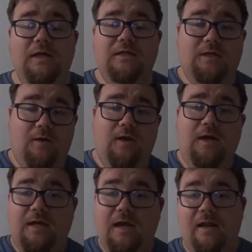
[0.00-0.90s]
So
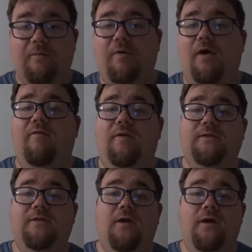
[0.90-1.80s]
get them
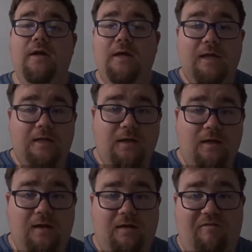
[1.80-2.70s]
Polaroids on, get
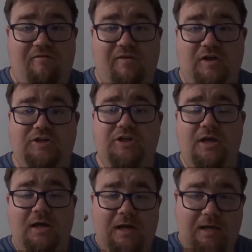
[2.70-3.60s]
targeting them fish,
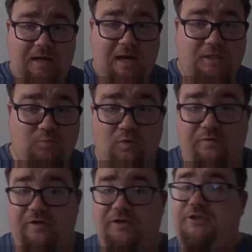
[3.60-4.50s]
and catch more
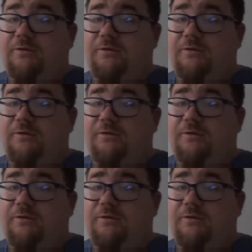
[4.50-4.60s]
fish.